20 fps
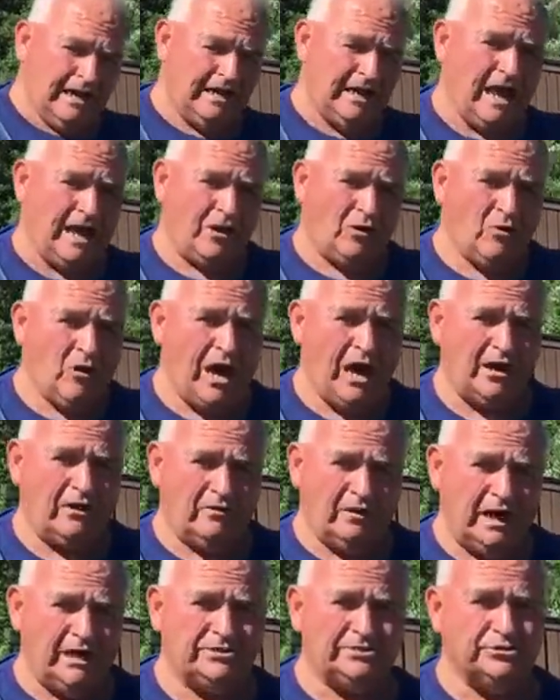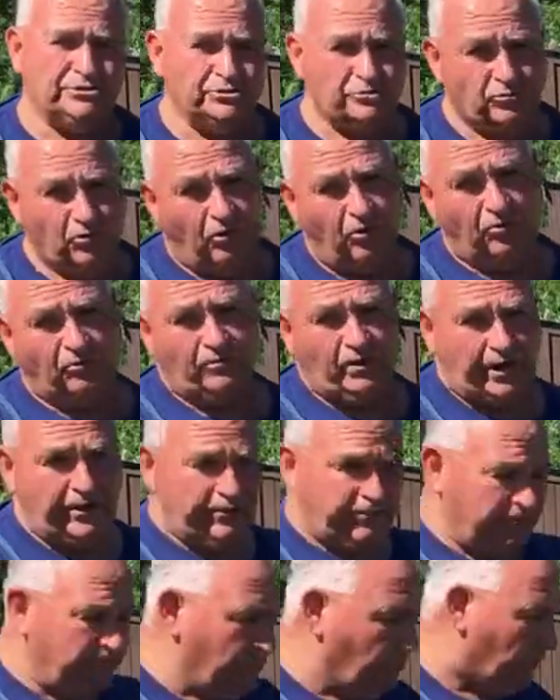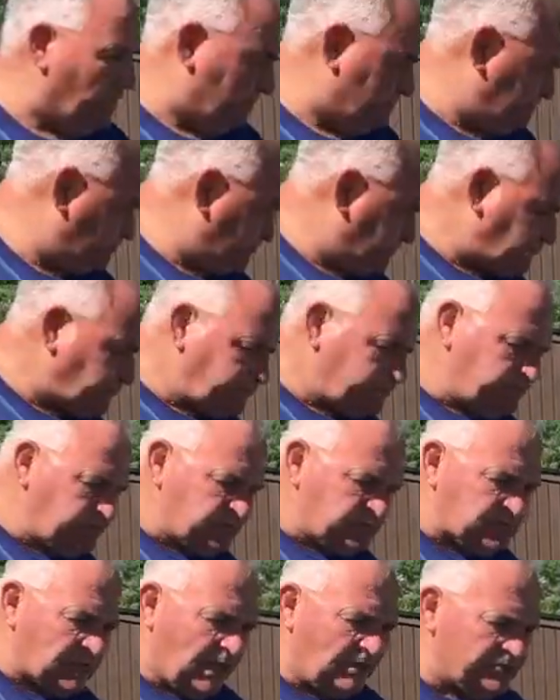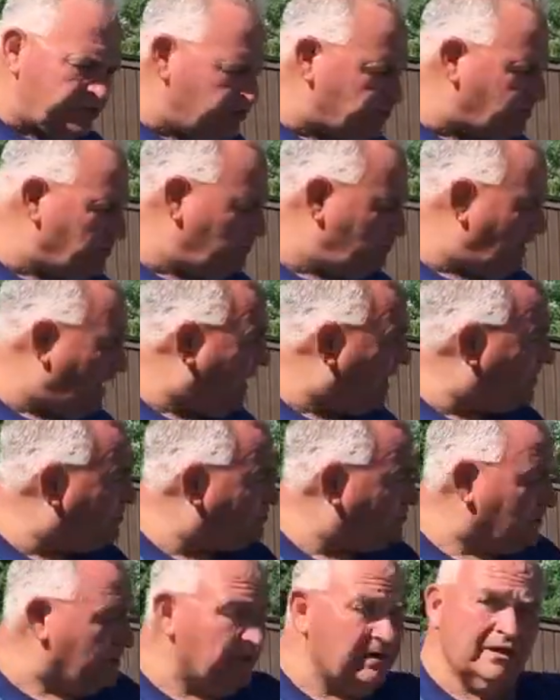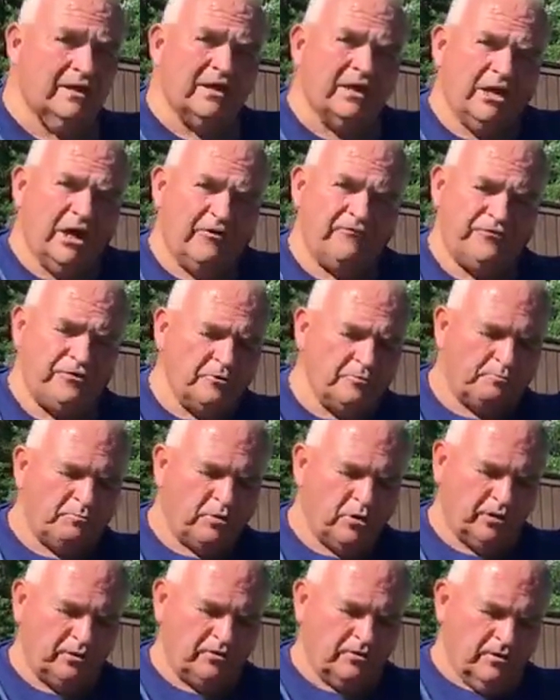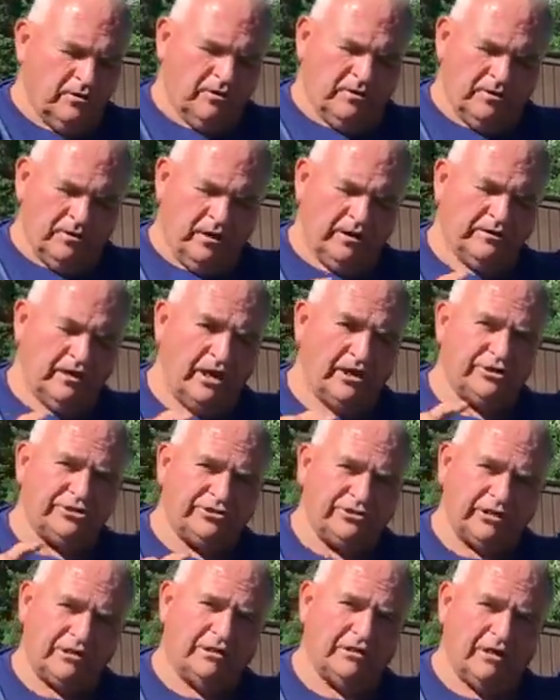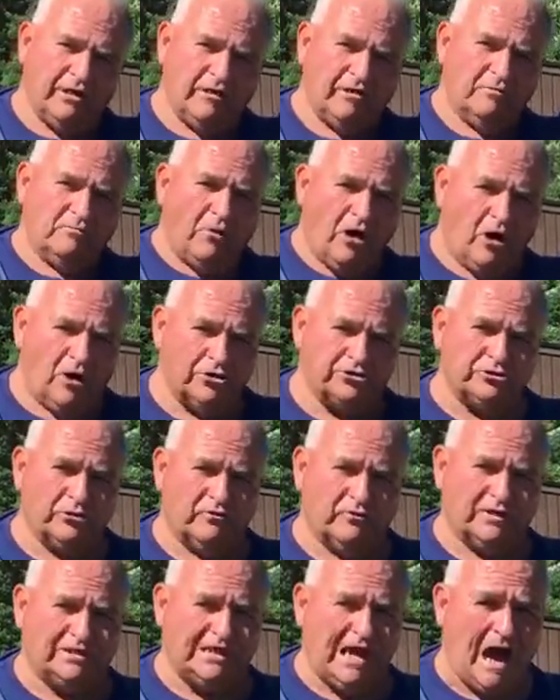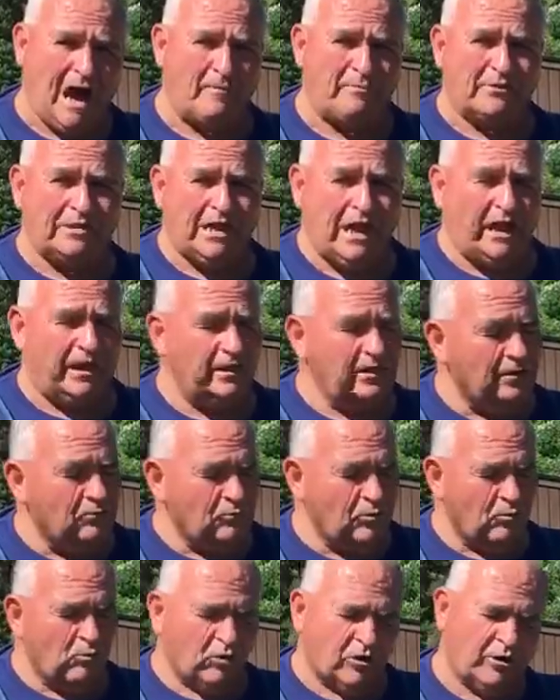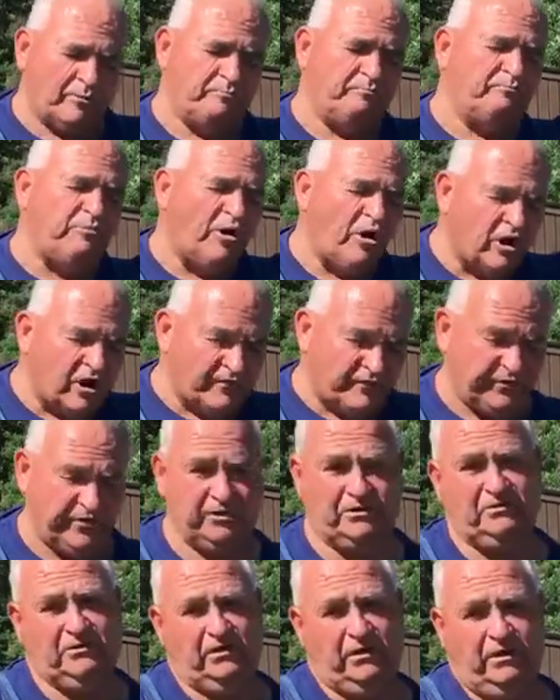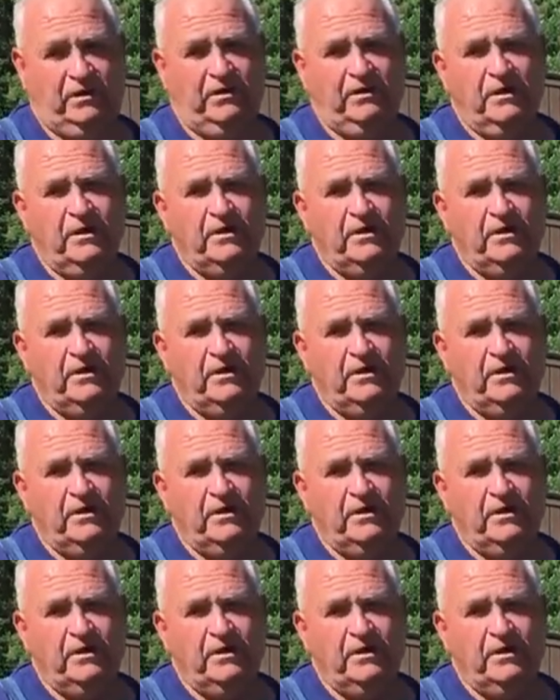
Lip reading: and that quackgrass is growing right through it. Now just imagine if you put a nice thick layer of mulch over top of that, it will work perfectly